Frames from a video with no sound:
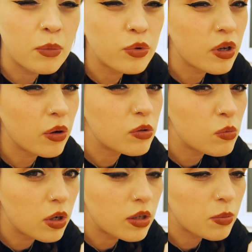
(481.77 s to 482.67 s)
I'm also going to
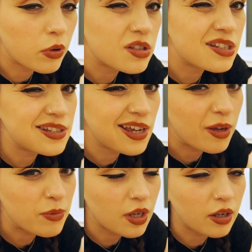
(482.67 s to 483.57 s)
work tomorrow, so today
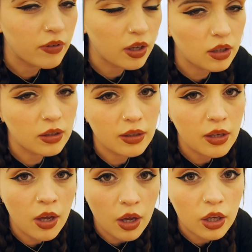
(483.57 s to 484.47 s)
it was kind of like a
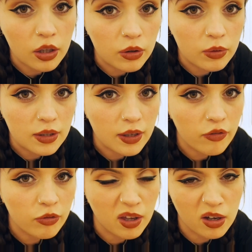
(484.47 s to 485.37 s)
uni day for me.